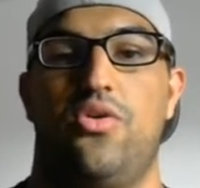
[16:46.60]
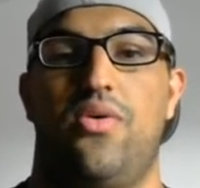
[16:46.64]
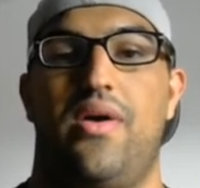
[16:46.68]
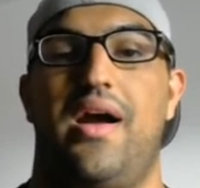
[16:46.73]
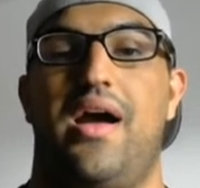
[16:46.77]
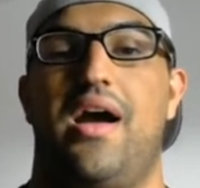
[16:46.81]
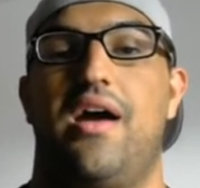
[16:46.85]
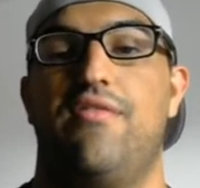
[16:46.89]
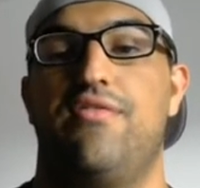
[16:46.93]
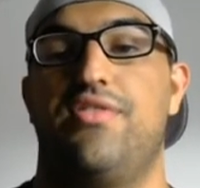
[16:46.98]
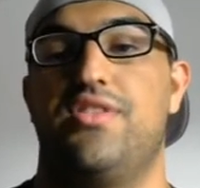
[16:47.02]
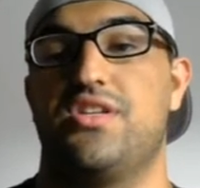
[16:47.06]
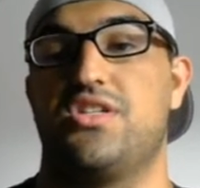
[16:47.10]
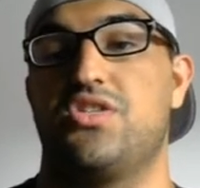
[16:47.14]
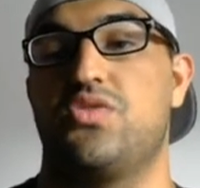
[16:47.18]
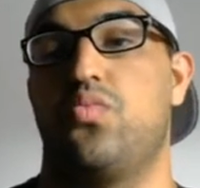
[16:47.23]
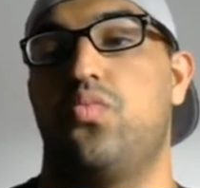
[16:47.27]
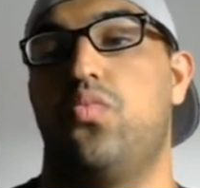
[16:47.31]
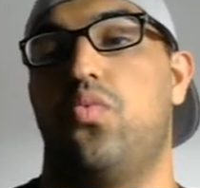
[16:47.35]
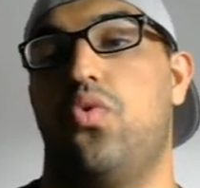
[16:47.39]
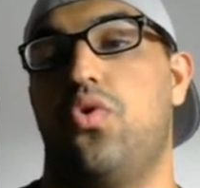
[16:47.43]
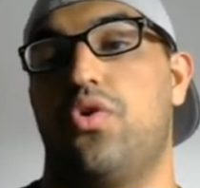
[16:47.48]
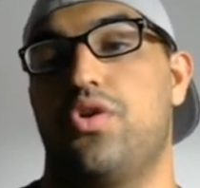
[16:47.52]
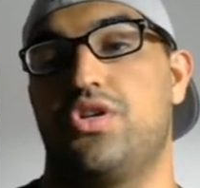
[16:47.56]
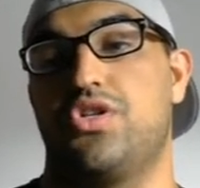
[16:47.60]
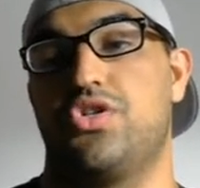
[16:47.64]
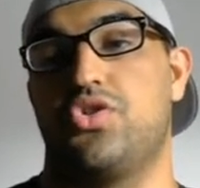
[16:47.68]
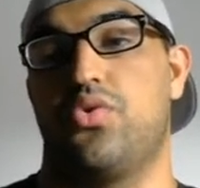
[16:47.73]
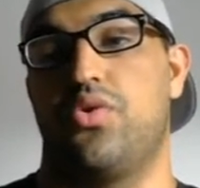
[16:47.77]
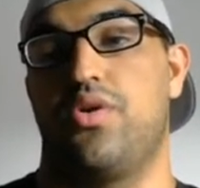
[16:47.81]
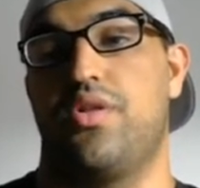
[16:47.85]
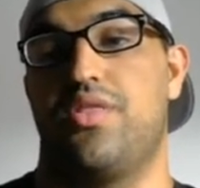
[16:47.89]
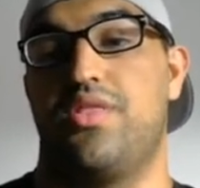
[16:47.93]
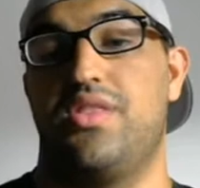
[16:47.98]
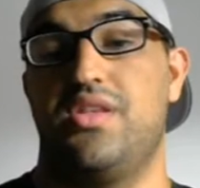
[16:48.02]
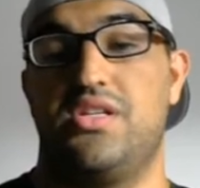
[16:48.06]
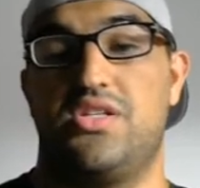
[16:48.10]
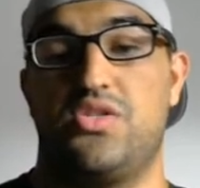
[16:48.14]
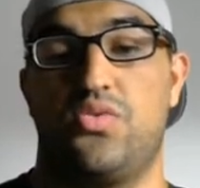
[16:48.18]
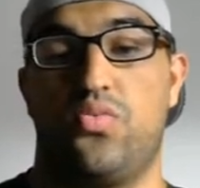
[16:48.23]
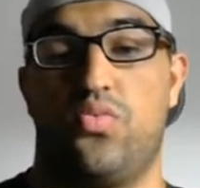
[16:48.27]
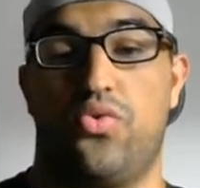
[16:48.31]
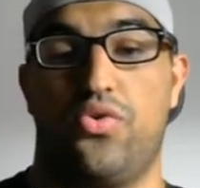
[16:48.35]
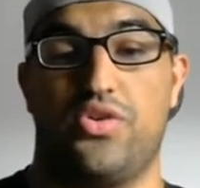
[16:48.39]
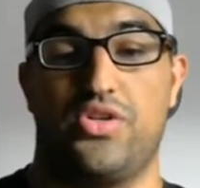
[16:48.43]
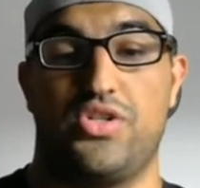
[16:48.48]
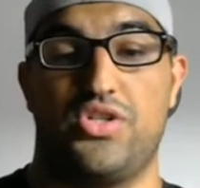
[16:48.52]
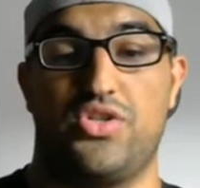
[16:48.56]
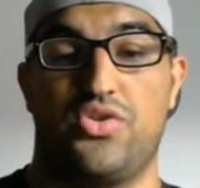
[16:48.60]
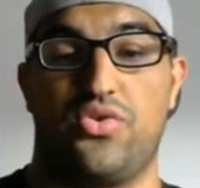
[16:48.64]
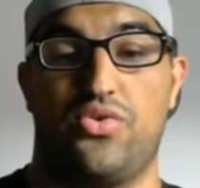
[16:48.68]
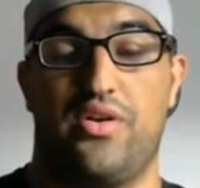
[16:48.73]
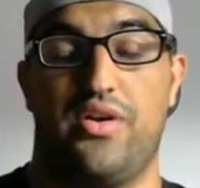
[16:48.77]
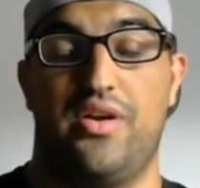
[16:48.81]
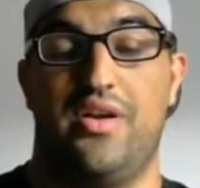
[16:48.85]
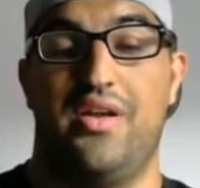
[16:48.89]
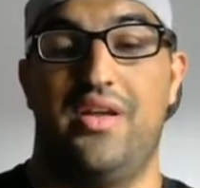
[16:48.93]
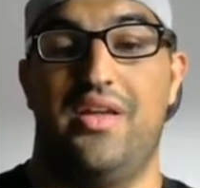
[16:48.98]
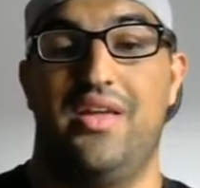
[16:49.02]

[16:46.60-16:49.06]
have this war store. This war store